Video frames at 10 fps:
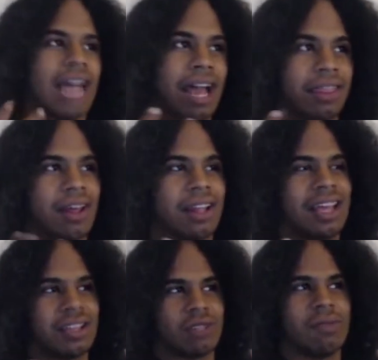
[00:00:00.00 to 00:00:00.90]
I
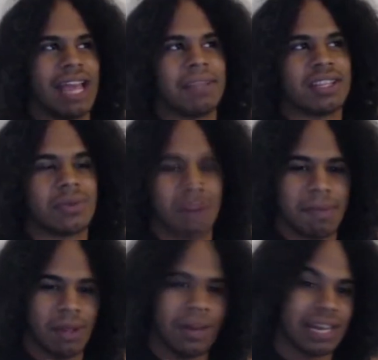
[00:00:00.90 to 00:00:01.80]
assumed Amethyst was going to
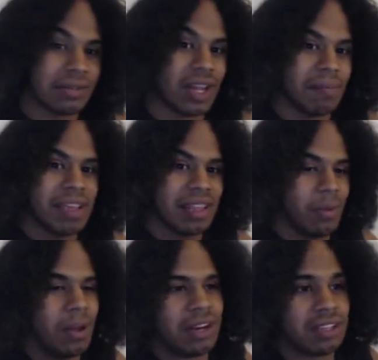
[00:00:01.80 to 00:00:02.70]
be the one that was going to be the
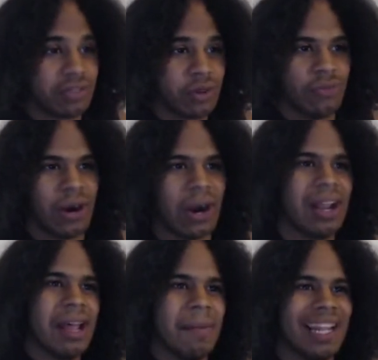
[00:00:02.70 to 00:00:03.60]
one that gets too far.
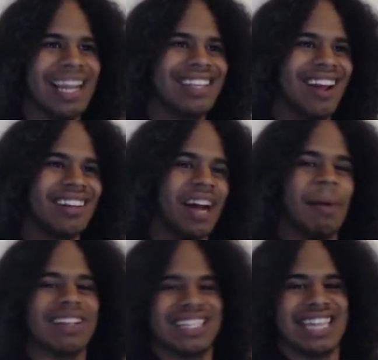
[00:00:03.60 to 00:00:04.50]
But then they started talking
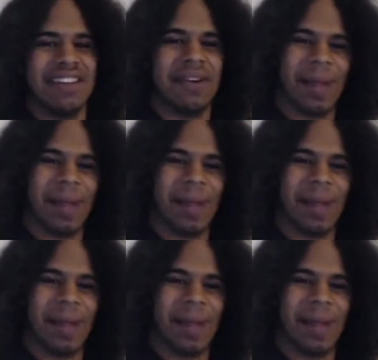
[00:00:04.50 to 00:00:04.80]
about Steven.